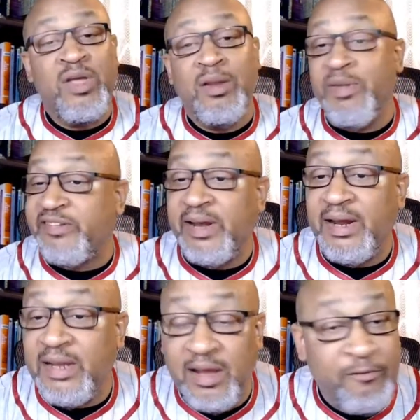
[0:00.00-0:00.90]
Let me say
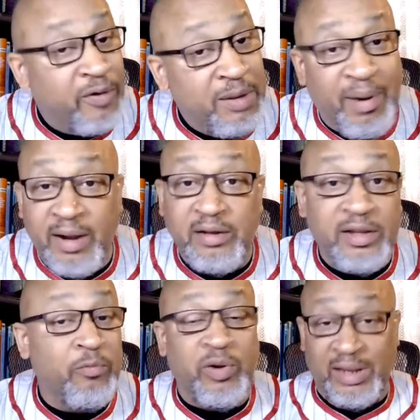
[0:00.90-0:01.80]
that again for anybody that
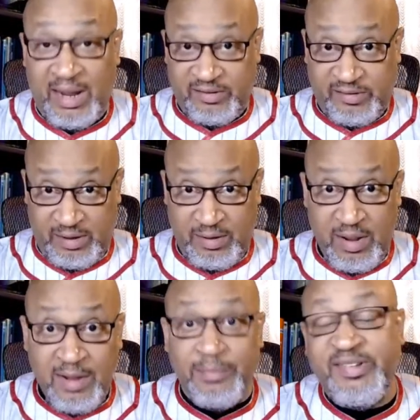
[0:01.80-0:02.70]
didn't realize that.
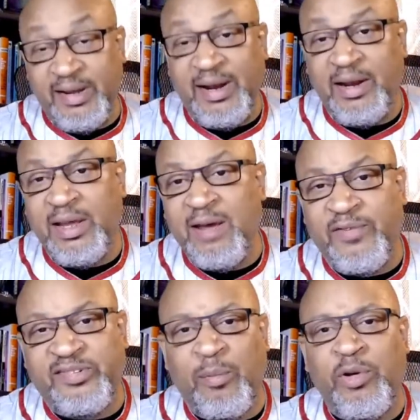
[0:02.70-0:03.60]
Let me say that again
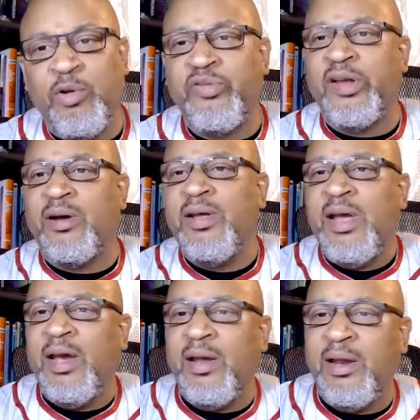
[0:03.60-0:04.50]
for someone who's in a
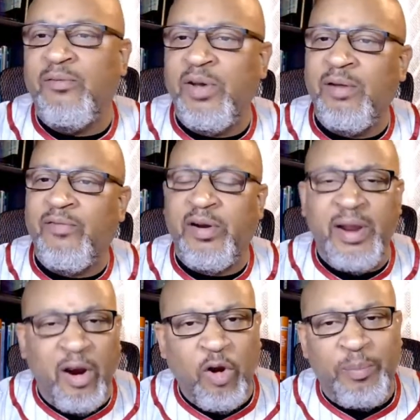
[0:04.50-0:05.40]

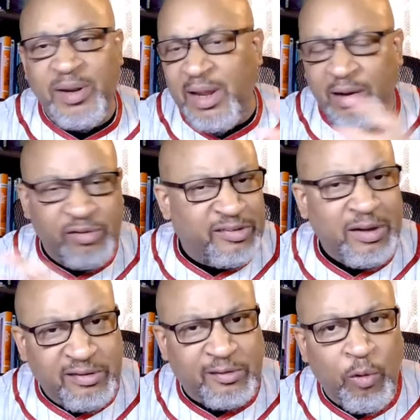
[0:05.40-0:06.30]
very urban inner
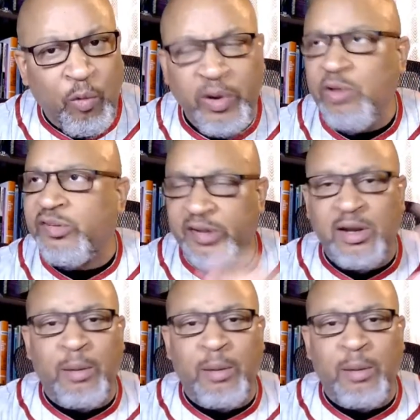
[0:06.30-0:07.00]
city school where you see